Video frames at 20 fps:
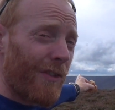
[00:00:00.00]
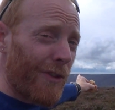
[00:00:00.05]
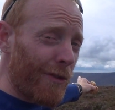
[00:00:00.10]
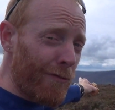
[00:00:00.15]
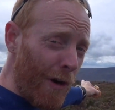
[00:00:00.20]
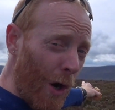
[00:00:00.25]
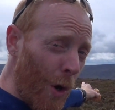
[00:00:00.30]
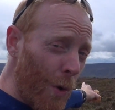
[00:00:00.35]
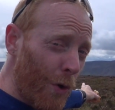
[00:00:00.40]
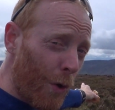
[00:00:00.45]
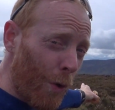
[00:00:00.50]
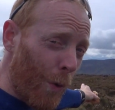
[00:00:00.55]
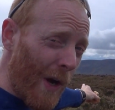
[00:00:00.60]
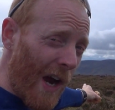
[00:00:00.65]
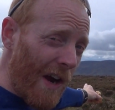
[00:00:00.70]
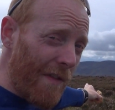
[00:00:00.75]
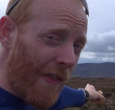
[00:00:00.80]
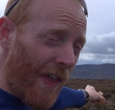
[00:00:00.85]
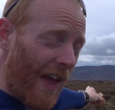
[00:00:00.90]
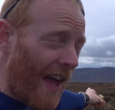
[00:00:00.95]
the road all the
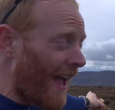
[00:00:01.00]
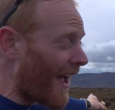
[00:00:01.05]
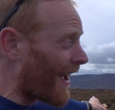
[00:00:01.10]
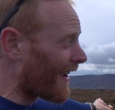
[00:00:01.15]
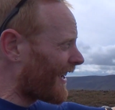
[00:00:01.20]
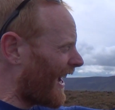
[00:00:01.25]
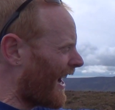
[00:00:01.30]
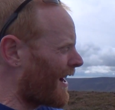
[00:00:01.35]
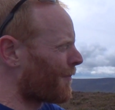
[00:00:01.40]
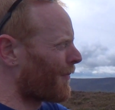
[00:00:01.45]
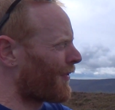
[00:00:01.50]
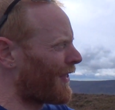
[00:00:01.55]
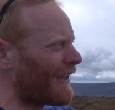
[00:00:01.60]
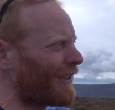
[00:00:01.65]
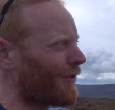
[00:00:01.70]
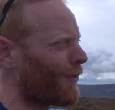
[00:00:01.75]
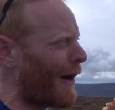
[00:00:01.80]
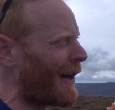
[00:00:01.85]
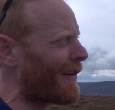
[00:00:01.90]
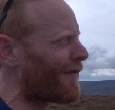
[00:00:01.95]
way over there, came
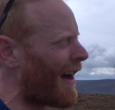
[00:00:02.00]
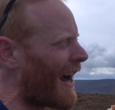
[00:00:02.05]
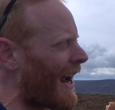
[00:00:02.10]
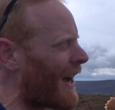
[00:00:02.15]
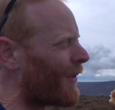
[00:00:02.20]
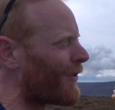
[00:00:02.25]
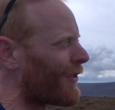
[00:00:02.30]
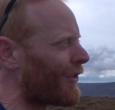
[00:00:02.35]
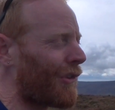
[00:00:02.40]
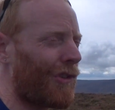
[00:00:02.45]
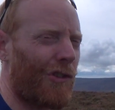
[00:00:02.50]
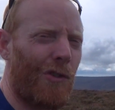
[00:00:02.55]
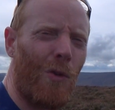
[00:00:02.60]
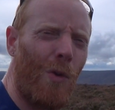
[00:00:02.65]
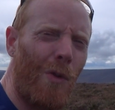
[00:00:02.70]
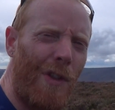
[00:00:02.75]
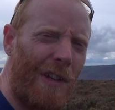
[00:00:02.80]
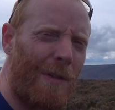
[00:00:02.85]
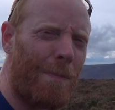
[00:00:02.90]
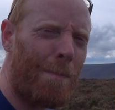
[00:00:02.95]
this way round and
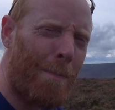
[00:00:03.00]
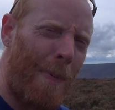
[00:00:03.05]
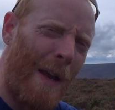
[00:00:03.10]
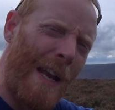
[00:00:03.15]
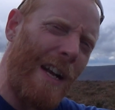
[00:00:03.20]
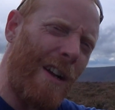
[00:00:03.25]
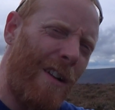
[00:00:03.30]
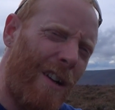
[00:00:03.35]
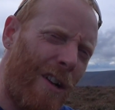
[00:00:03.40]
saw this big